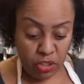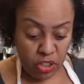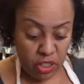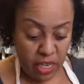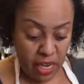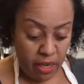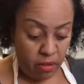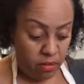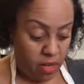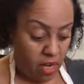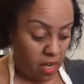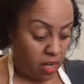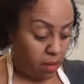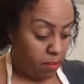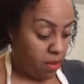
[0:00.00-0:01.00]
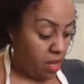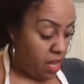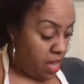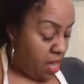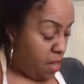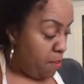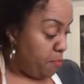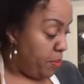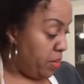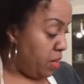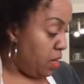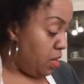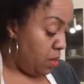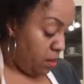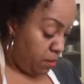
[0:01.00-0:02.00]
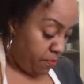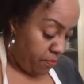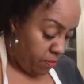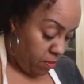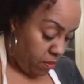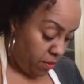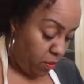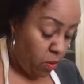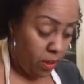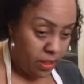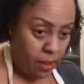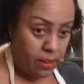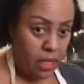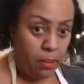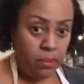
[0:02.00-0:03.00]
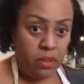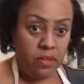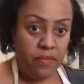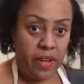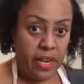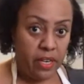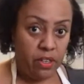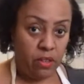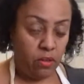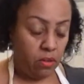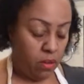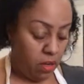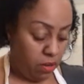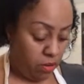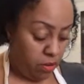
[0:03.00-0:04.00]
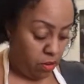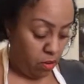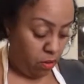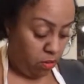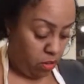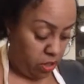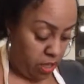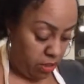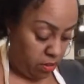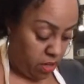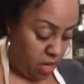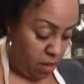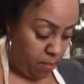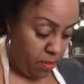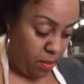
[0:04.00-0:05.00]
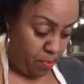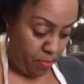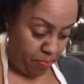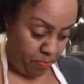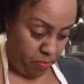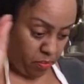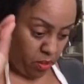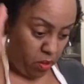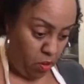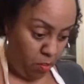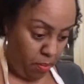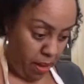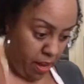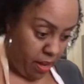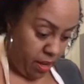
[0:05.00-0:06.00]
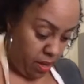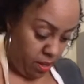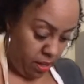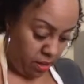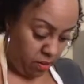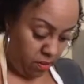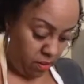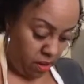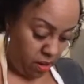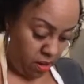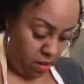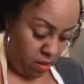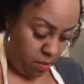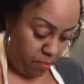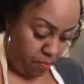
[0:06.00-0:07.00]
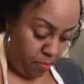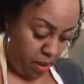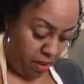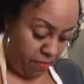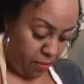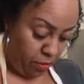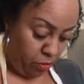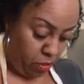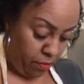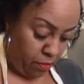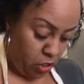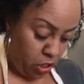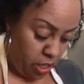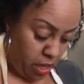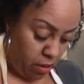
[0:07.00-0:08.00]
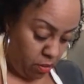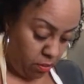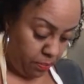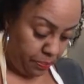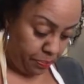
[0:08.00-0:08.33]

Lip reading: channel name, but of course I was able to find you under your old channel name, you know, by, like you said, by filtering for channel.